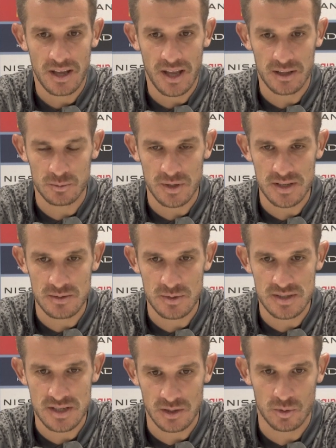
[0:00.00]
and
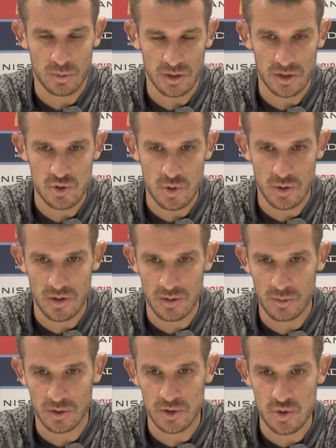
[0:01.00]
we said, look, we'll
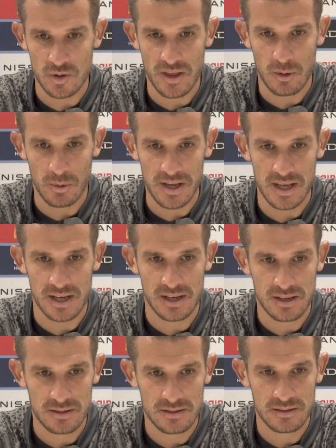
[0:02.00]
enjoy that
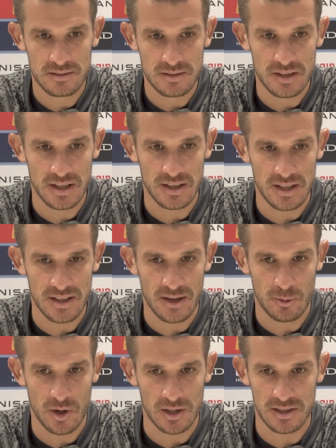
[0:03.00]
week, and
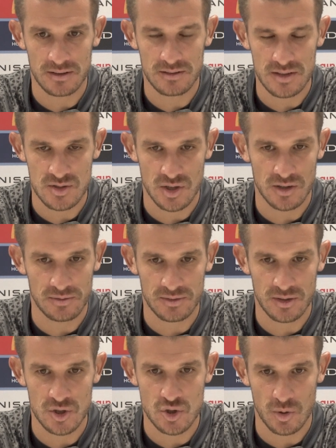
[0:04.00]
they rightly deserve
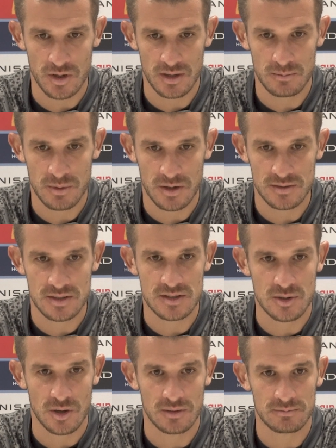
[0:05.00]
to enjoy it because
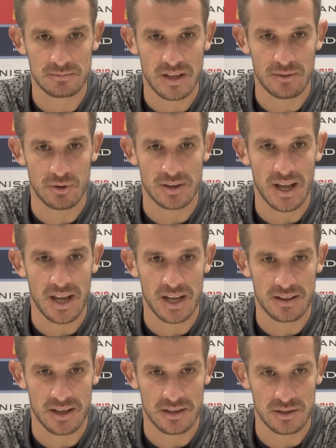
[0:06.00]
it's not every
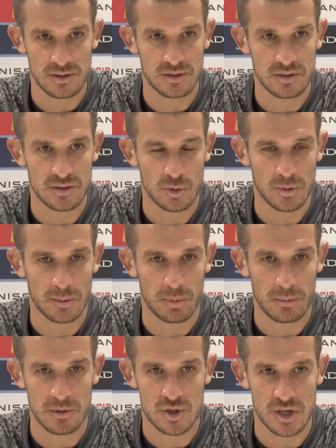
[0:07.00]
day that you win a
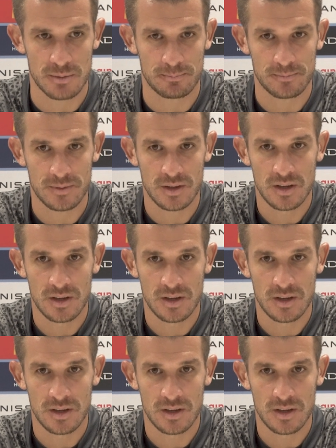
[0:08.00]
premiership.